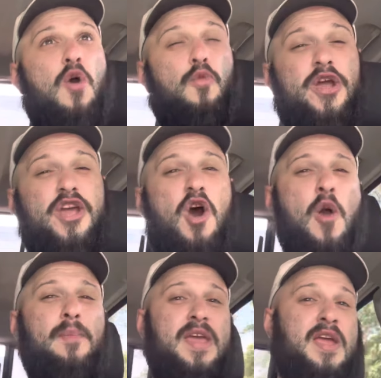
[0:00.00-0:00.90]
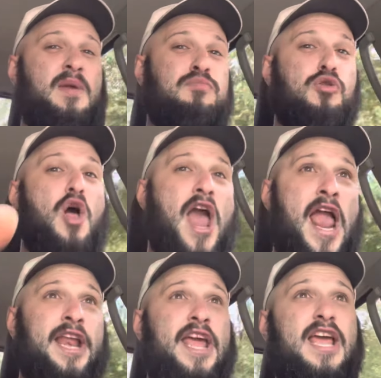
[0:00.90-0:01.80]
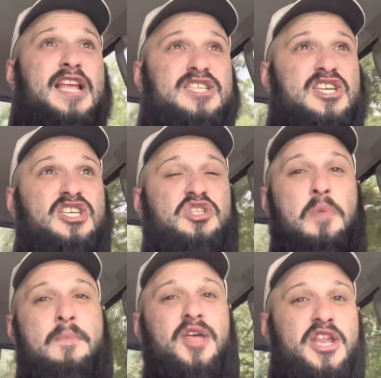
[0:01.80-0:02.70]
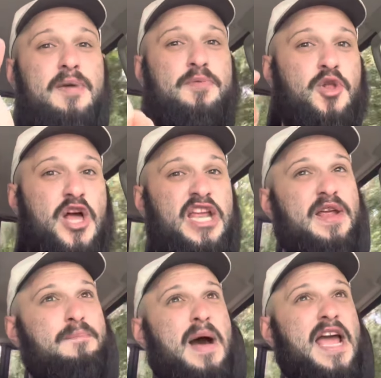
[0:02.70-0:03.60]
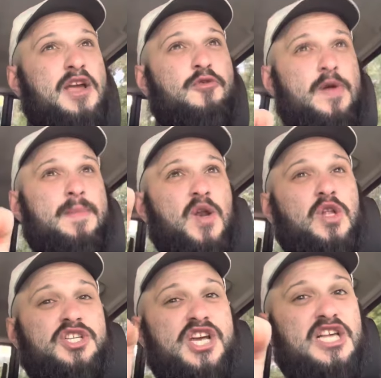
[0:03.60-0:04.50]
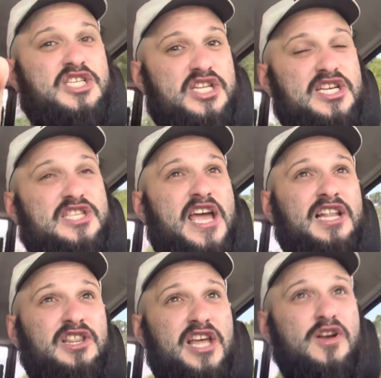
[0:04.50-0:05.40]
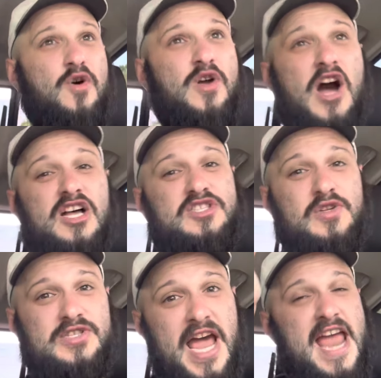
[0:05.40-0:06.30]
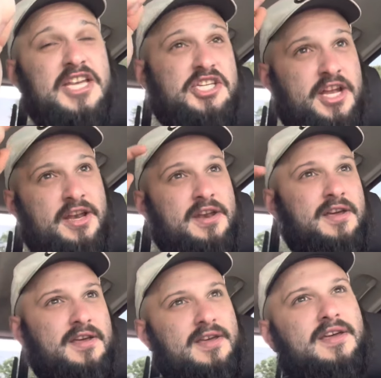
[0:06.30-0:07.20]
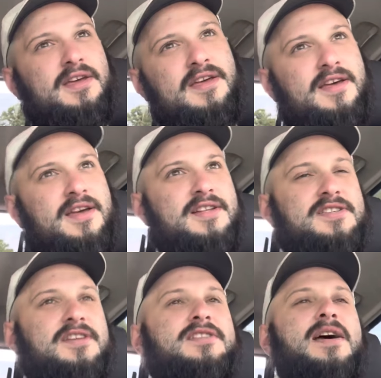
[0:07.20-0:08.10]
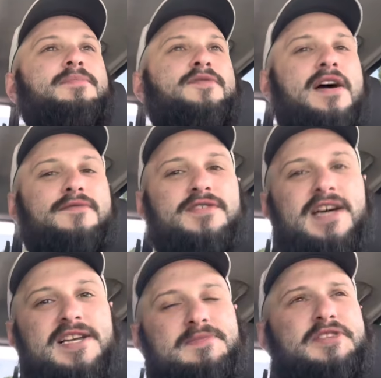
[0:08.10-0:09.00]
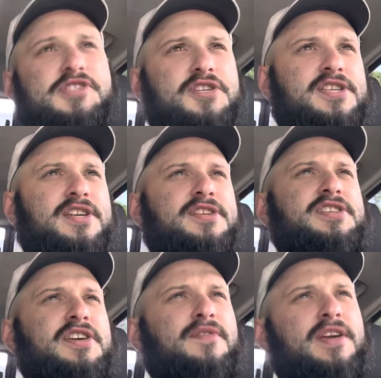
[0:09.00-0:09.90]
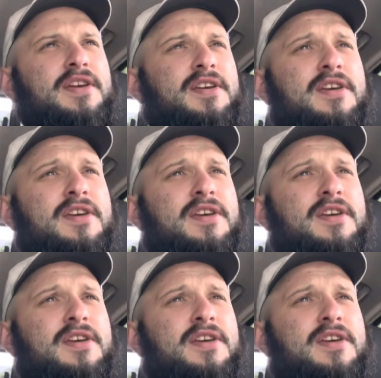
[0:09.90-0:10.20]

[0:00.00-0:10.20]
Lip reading: We are being played in a system manipulated by criminal justice and legal consultation. It's the type of advertisements you see on TV.